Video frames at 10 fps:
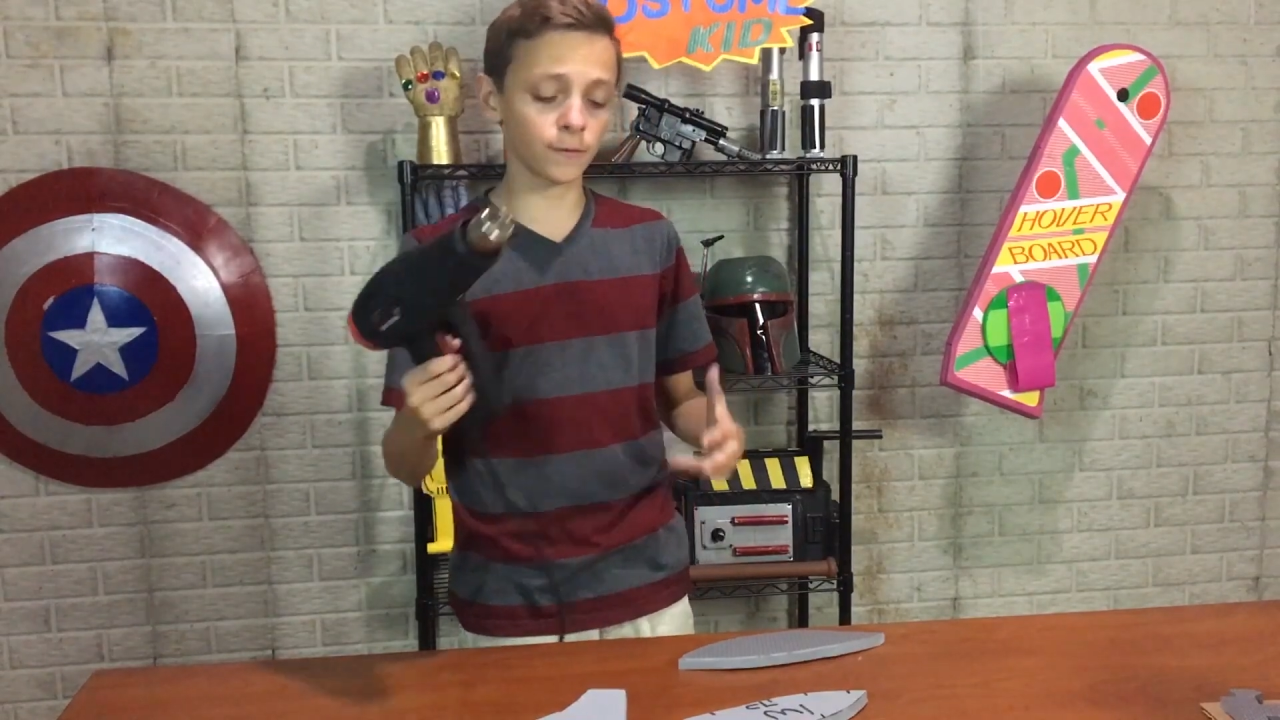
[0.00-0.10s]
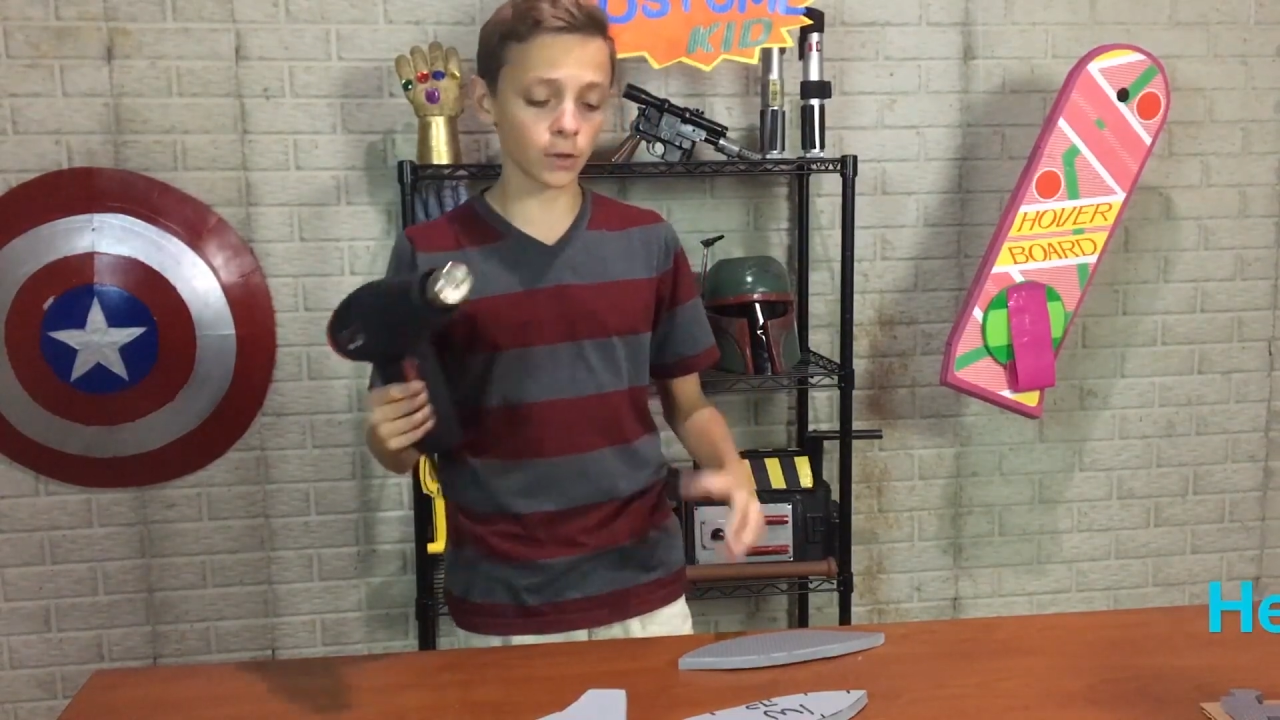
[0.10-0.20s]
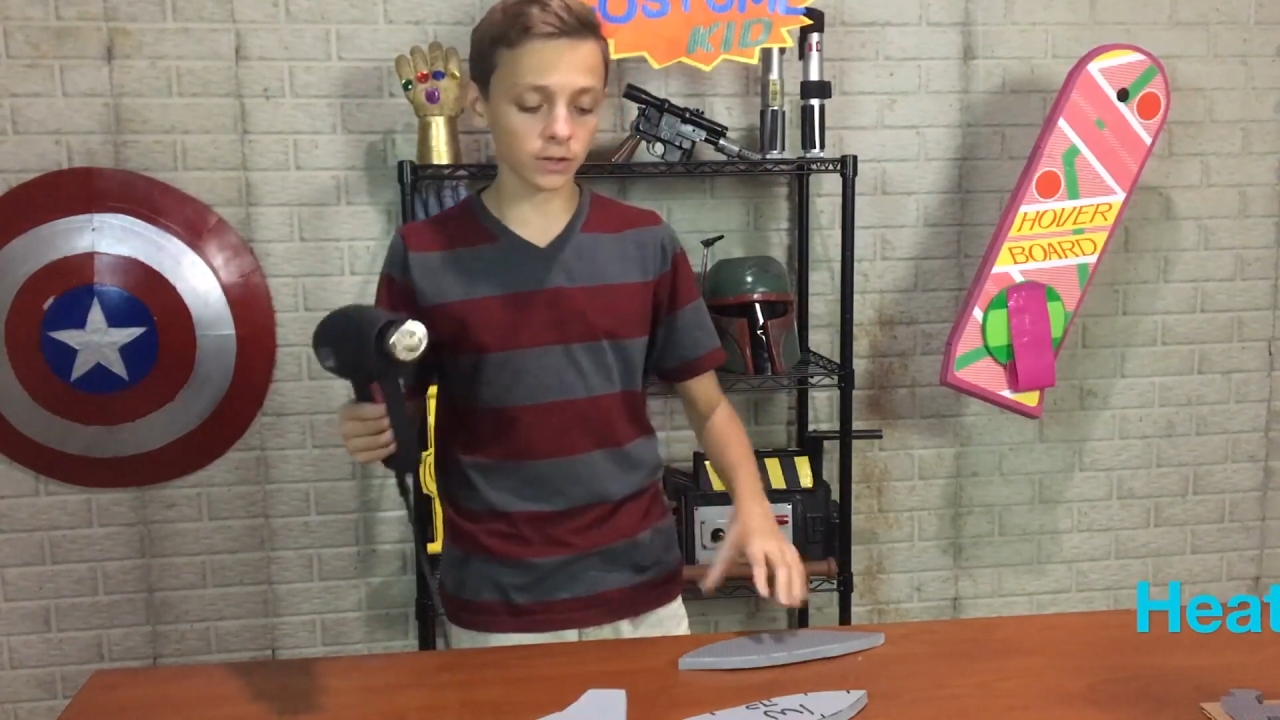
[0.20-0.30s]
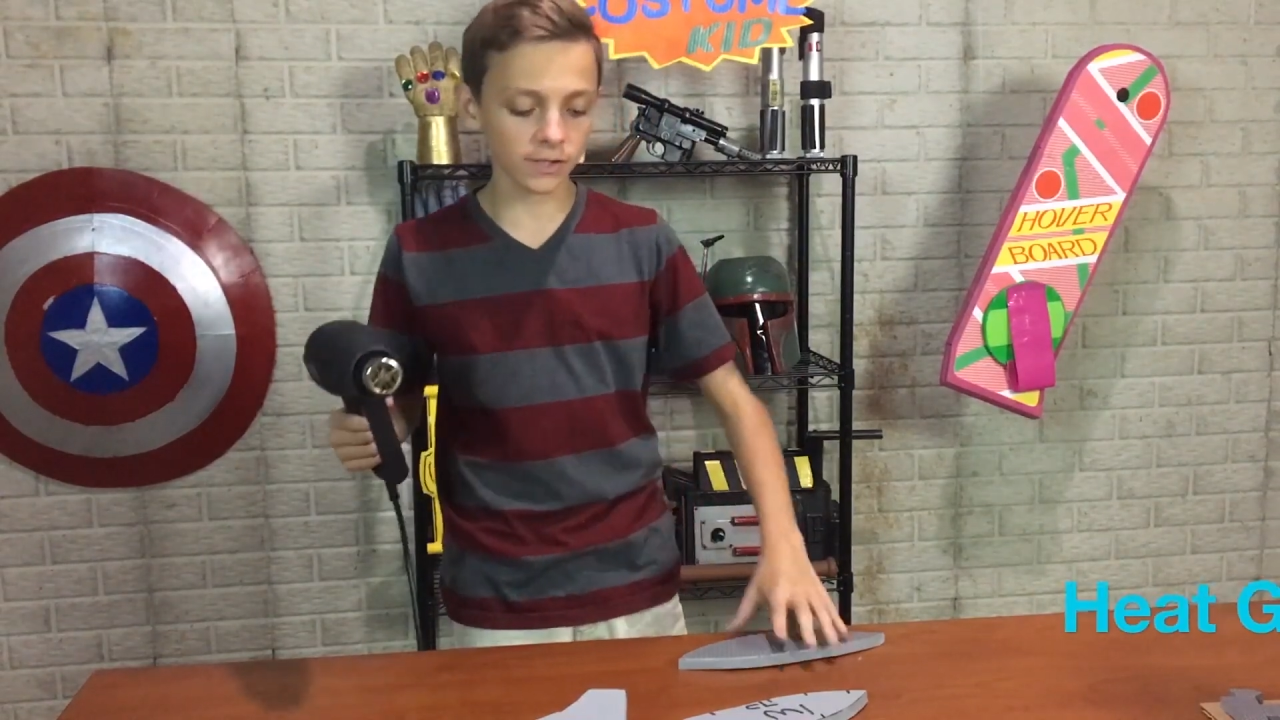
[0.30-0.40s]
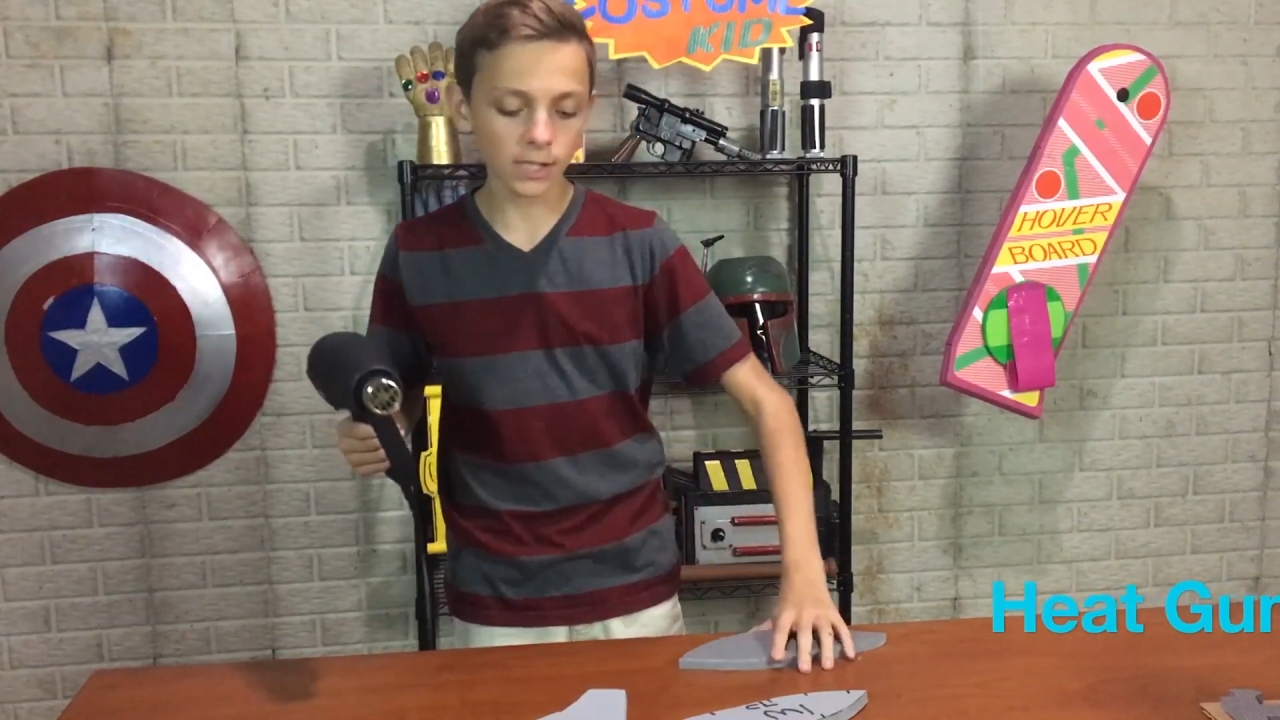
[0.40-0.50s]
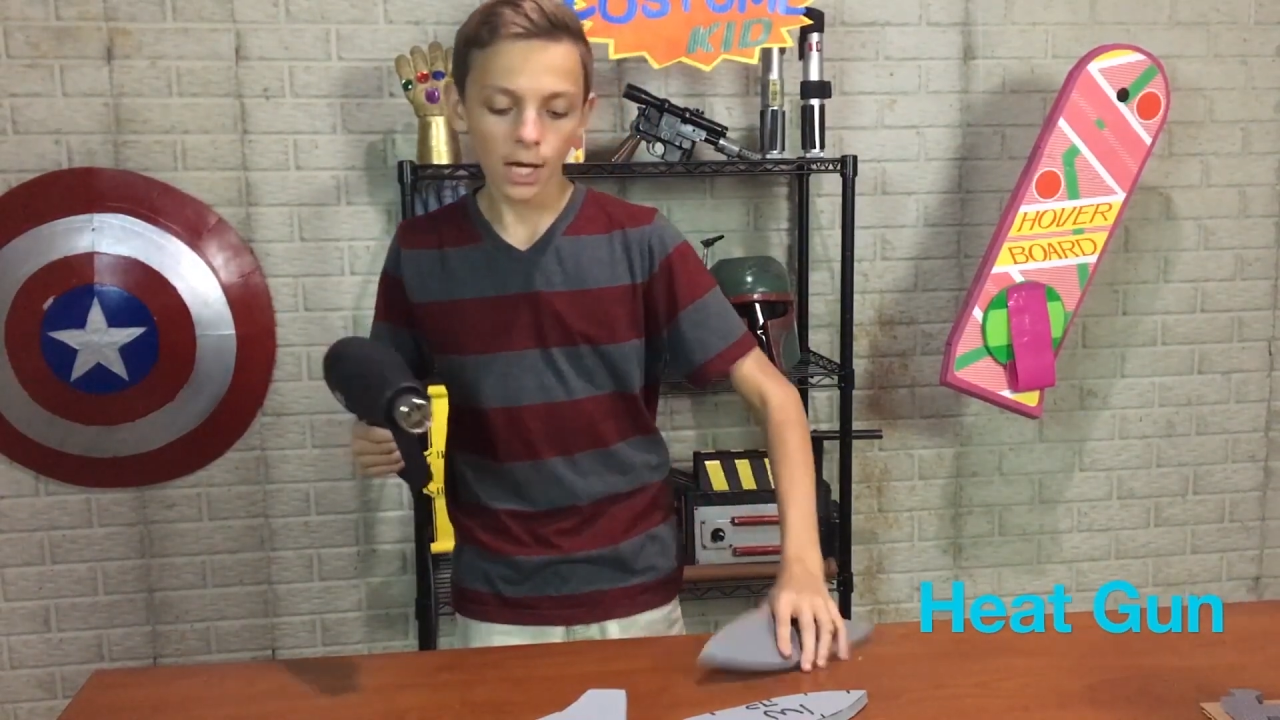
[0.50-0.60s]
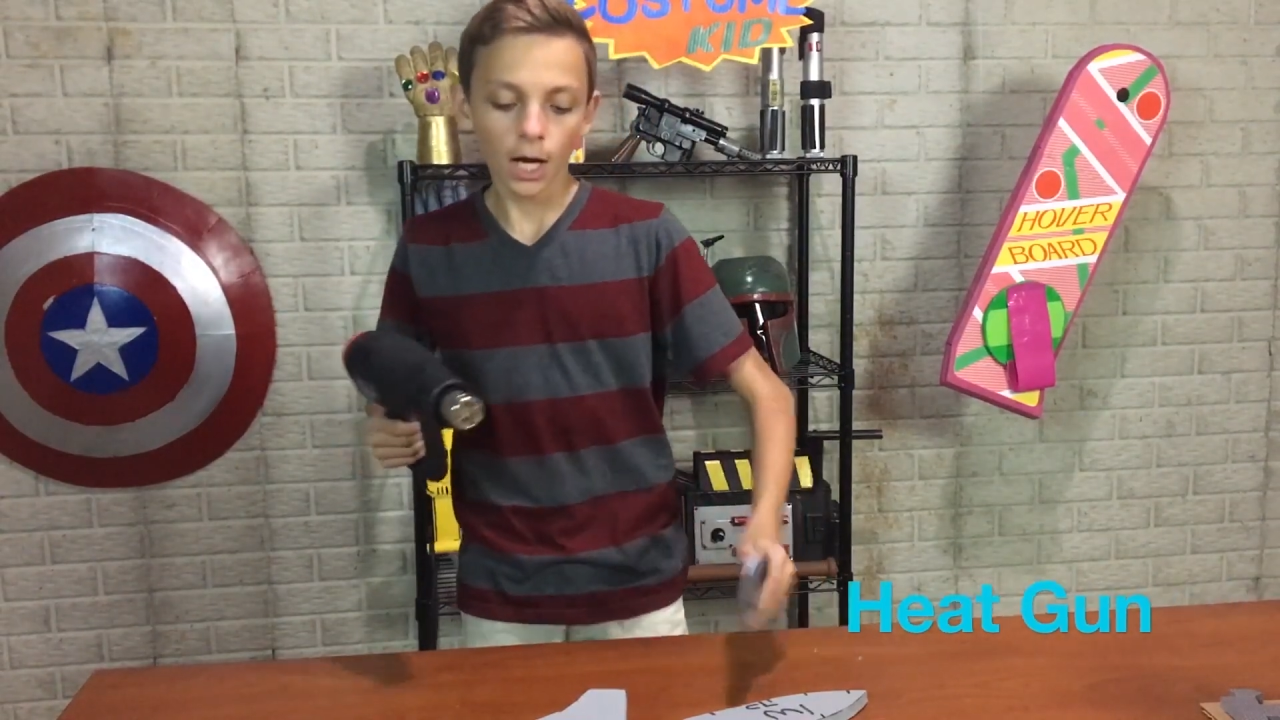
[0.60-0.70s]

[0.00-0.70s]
first,